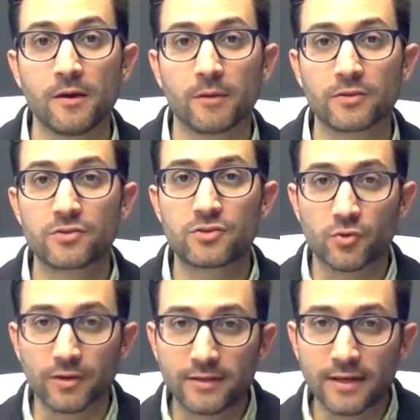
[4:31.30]
But
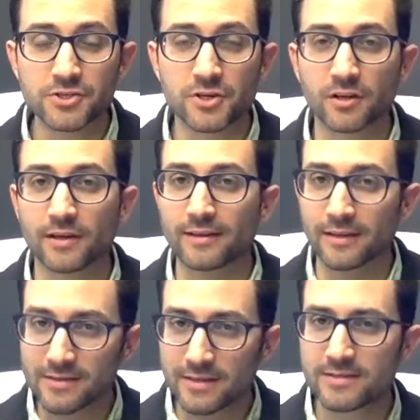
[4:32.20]
traditionally,
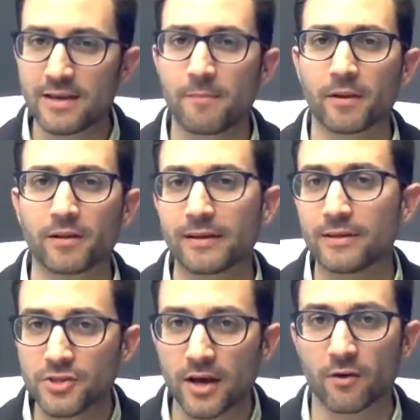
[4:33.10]
let's say typically, in
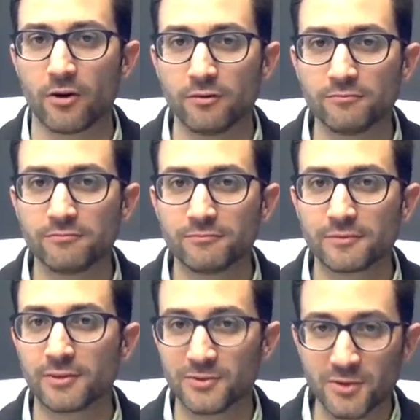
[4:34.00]
general,
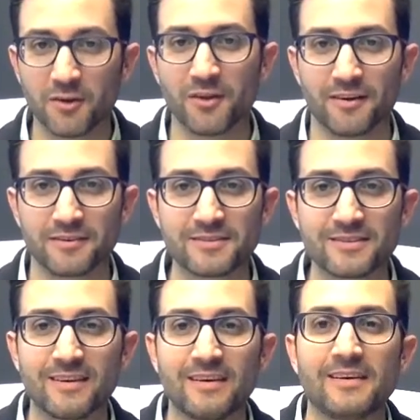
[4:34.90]
we'll use all those,
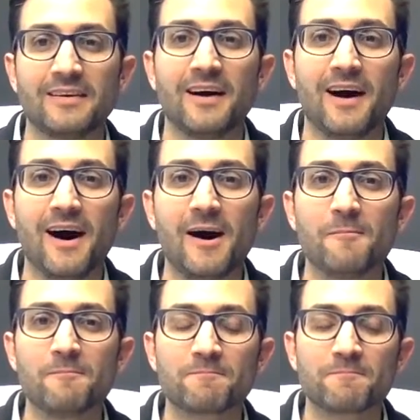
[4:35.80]

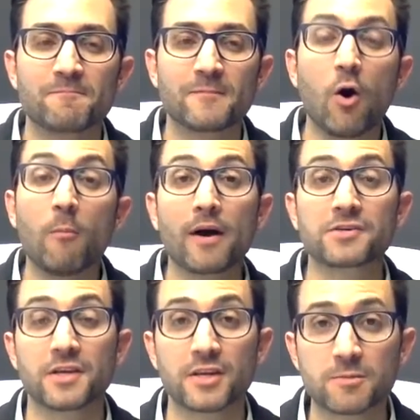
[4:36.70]
home buyers
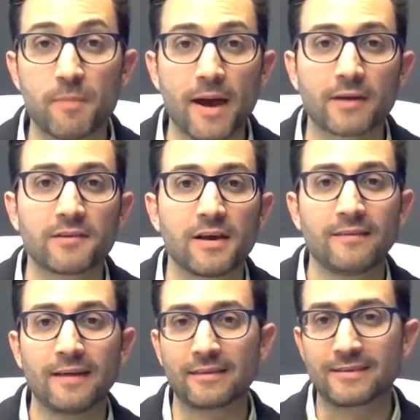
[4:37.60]
can expect
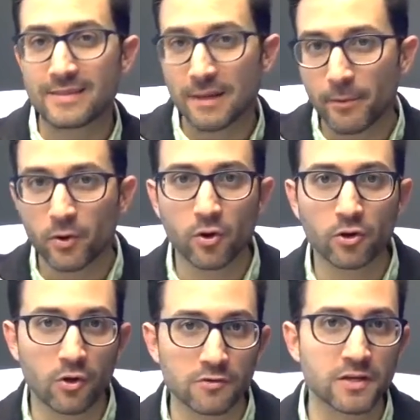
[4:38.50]
that the typical
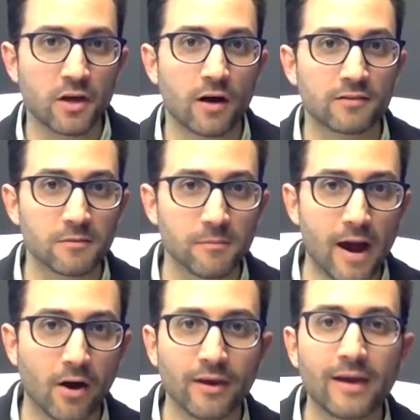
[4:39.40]
closing cost
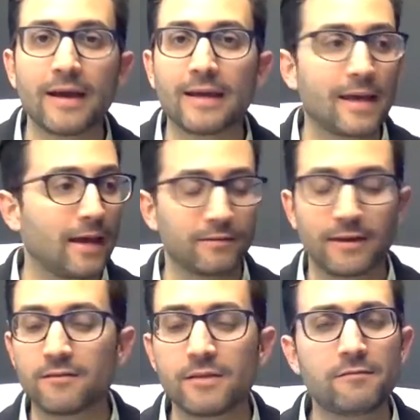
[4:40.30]
amount, and again,
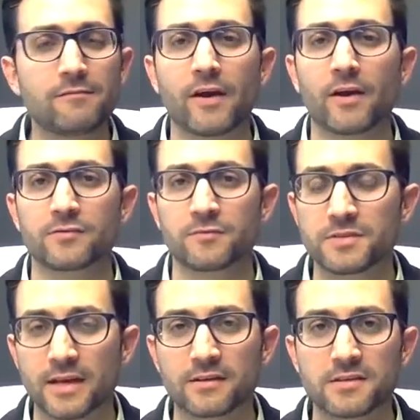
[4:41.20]
it varies from
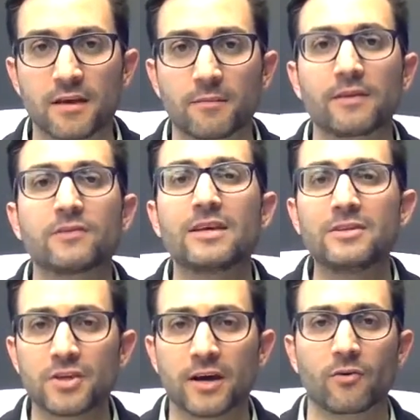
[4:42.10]
state to state, but in
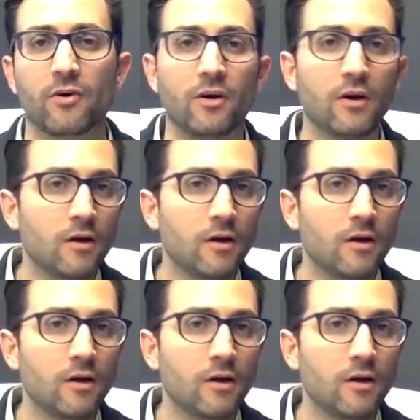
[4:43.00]
general,